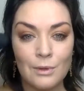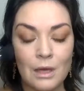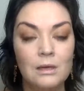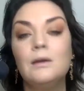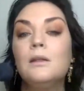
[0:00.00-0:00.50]

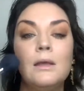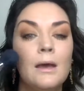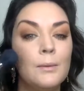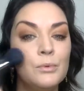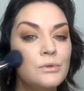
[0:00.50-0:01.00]
kind of on the
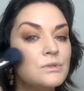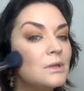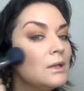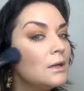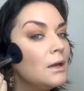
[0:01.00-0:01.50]
apples,
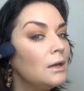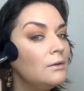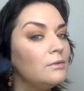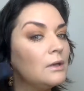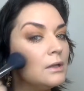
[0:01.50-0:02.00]
and then kind
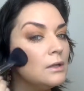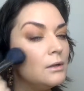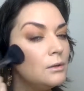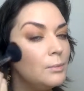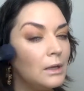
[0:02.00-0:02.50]
of a
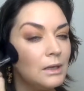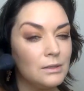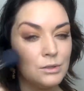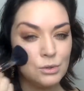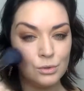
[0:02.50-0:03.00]
little bit
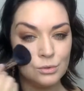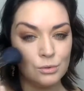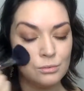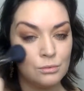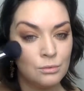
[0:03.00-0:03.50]

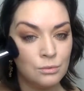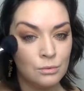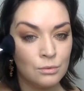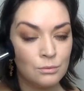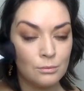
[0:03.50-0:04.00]
into
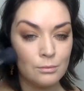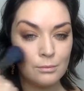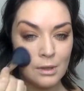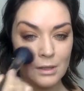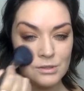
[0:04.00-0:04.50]

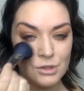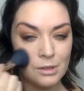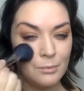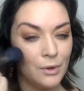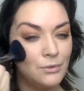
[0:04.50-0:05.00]
my
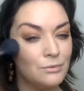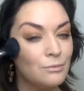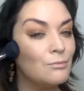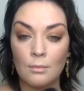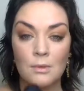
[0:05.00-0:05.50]
cheekbone.
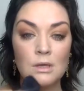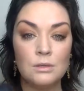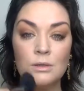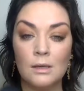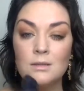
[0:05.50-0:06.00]
I
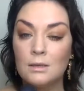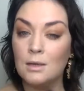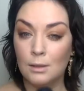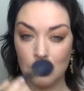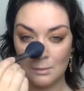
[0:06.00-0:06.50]
do like to
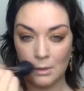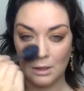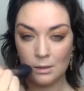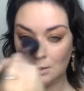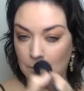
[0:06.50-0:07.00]
hit a little bit
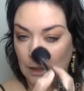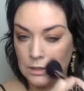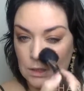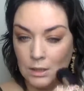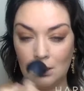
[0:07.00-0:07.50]
on my
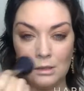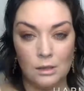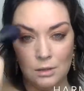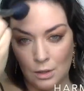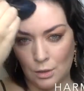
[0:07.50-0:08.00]
chin and
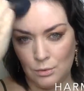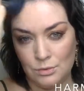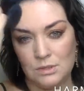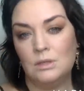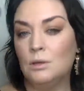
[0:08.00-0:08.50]
then the
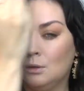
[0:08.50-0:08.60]
nose.